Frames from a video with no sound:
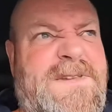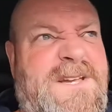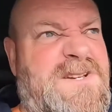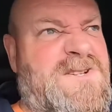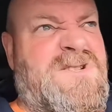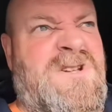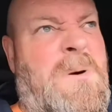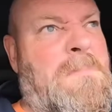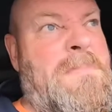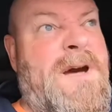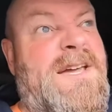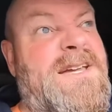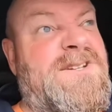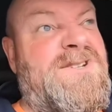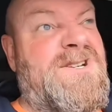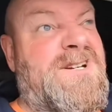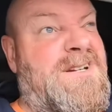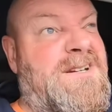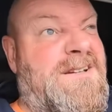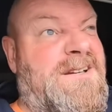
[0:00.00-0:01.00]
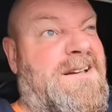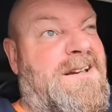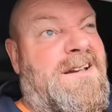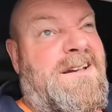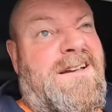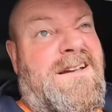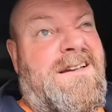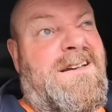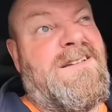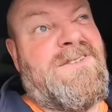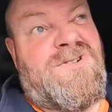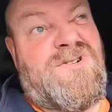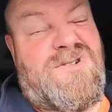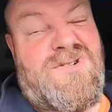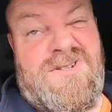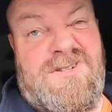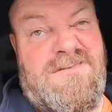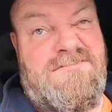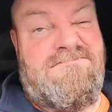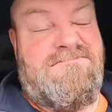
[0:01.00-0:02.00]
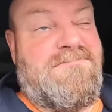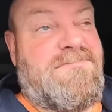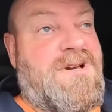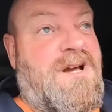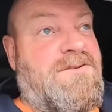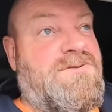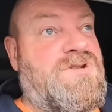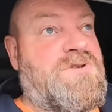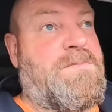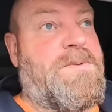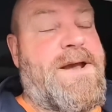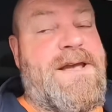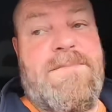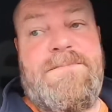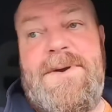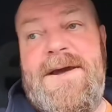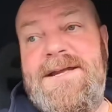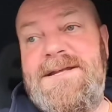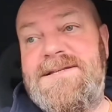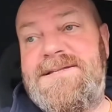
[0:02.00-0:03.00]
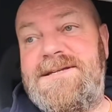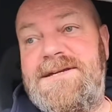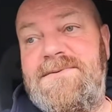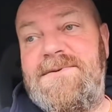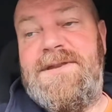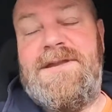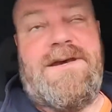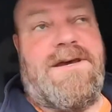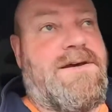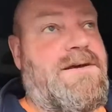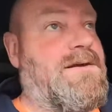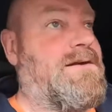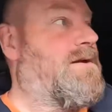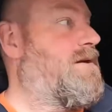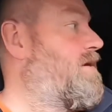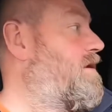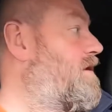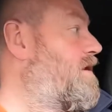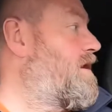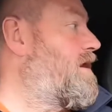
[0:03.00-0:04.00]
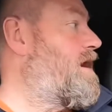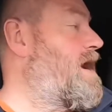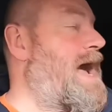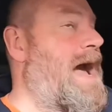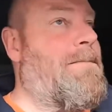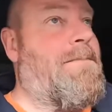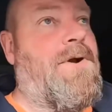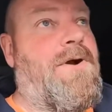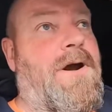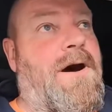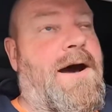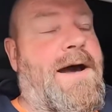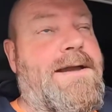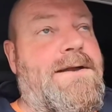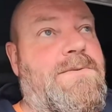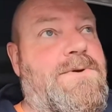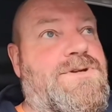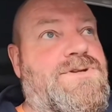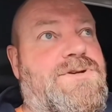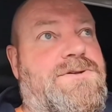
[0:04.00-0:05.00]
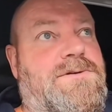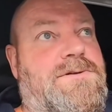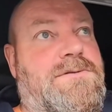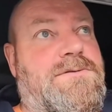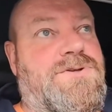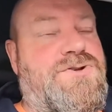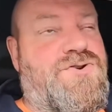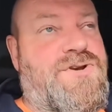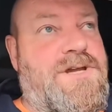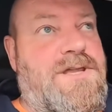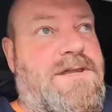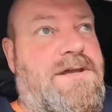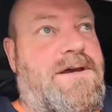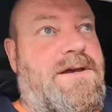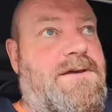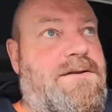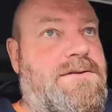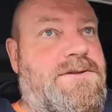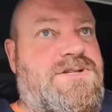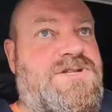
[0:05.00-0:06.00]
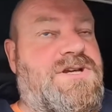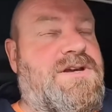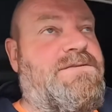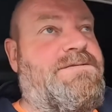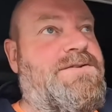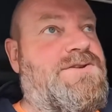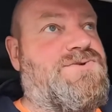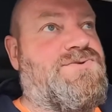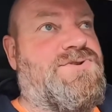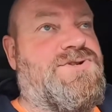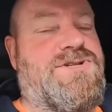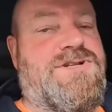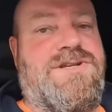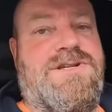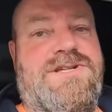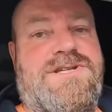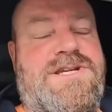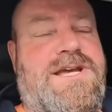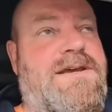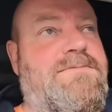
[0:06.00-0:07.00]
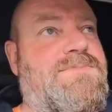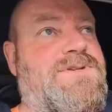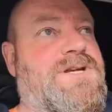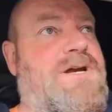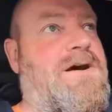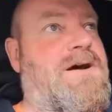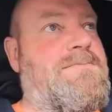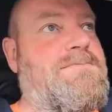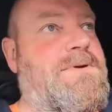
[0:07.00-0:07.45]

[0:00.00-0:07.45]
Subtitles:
It's not major. You can just spray paint it with a hammerite, which will treat the surface rust at the same time.